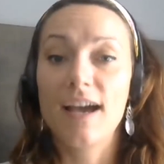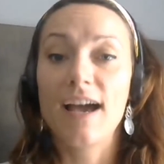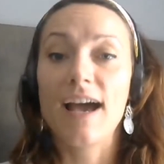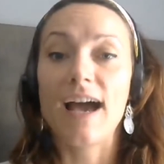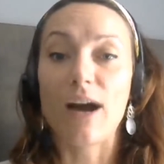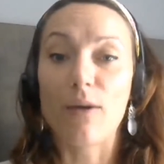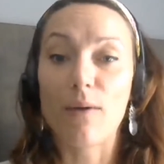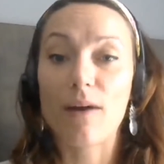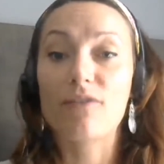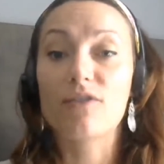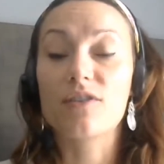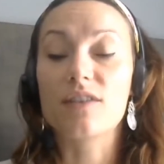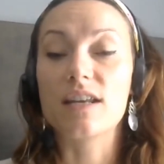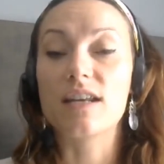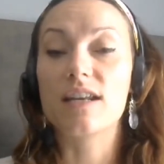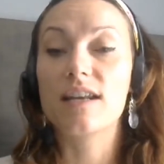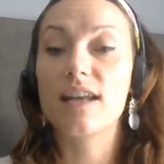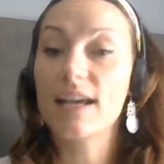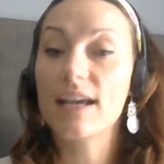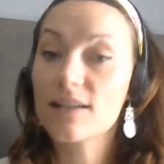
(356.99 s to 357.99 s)
However, the
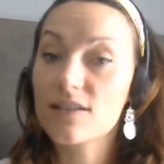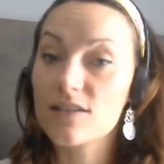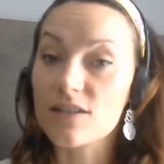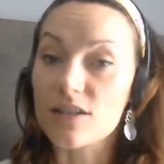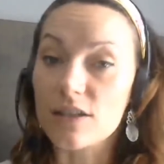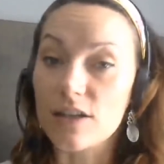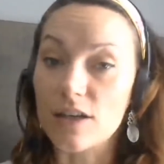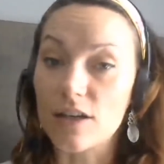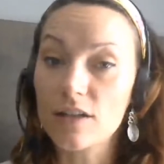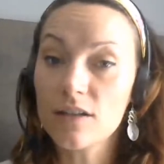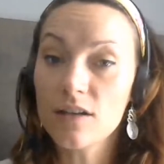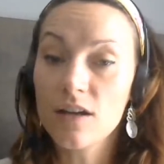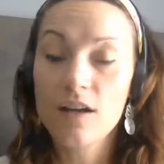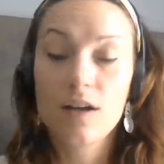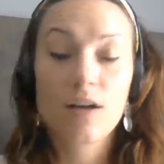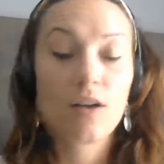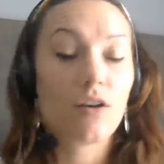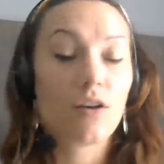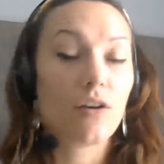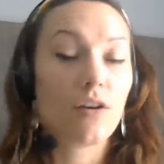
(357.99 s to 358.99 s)
next year,
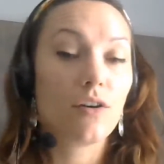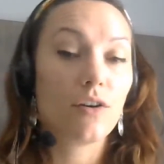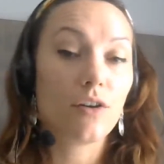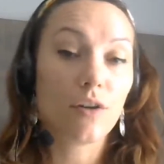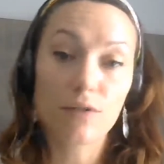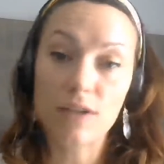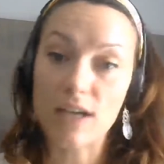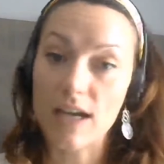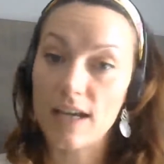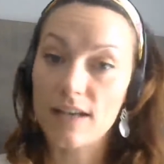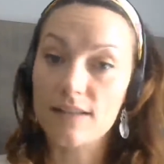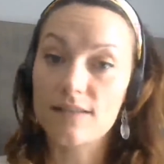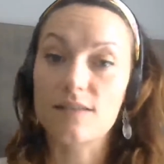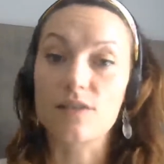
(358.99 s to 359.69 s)
no dice,